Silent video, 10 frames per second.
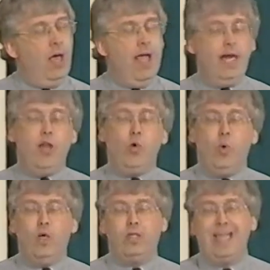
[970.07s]
In other
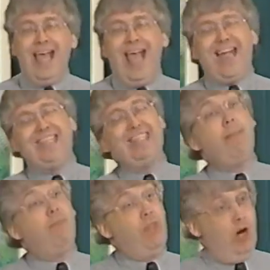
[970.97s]
words,
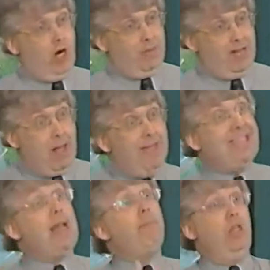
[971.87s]
accept the argument, I'm
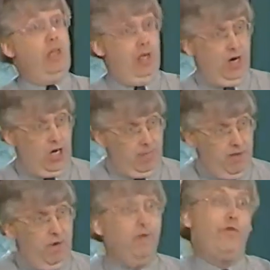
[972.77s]
accepting the
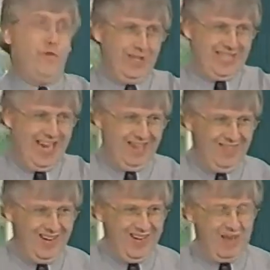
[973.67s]
argument, for the sake of
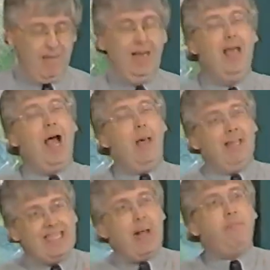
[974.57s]
the argument, I'm
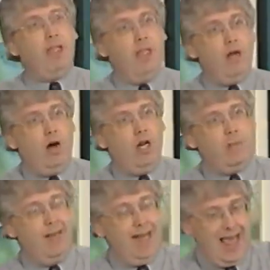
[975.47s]
accepting the
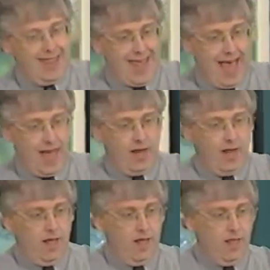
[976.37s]
argument that
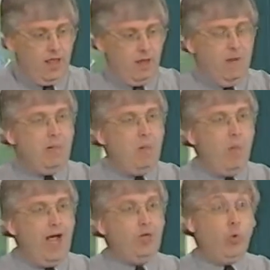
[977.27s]
the minimum
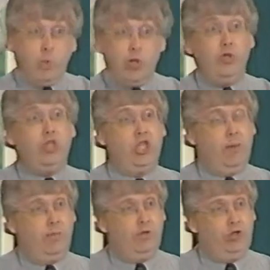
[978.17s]
wage will reduce the
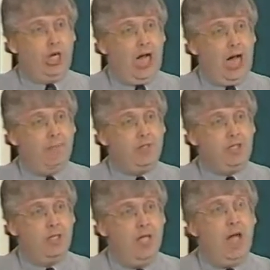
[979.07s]
number of
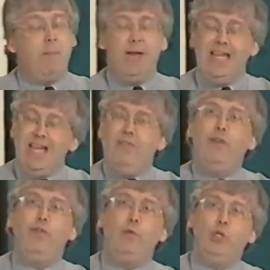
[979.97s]
jobs. But even
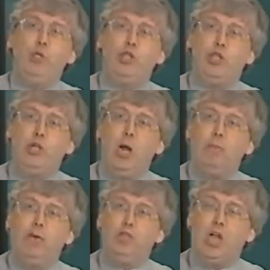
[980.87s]
if it reduces the
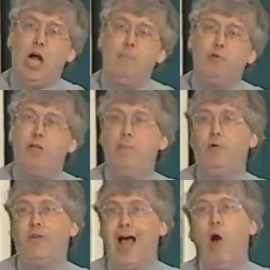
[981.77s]
number of jobs or the number
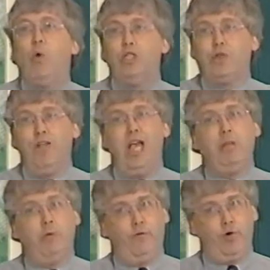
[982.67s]
of hours
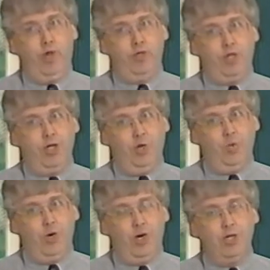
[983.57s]
available for low-skilled
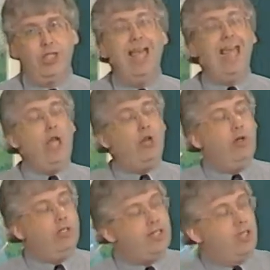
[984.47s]
workers, it
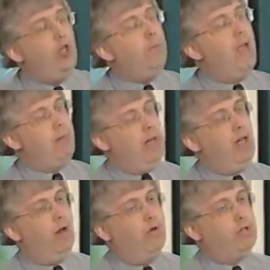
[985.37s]
could still make many
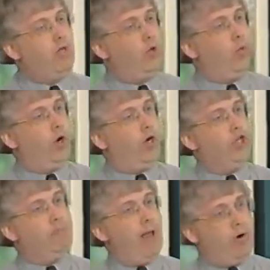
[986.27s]
low-skilled
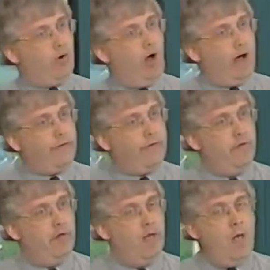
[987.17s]
workers better off,
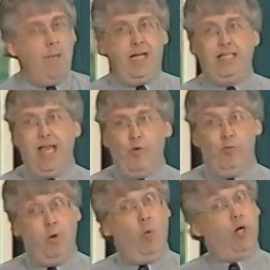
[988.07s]
because they would
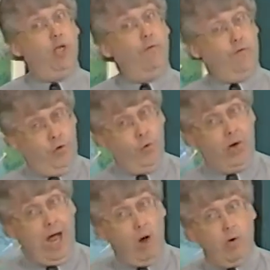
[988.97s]
be working fewer
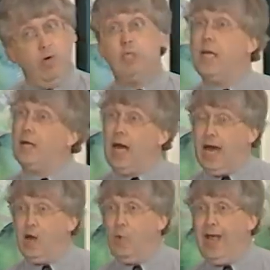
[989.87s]
hours at a
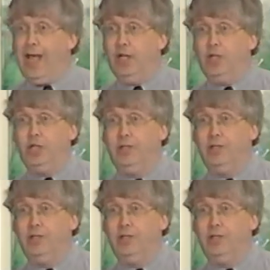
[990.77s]
higher wage.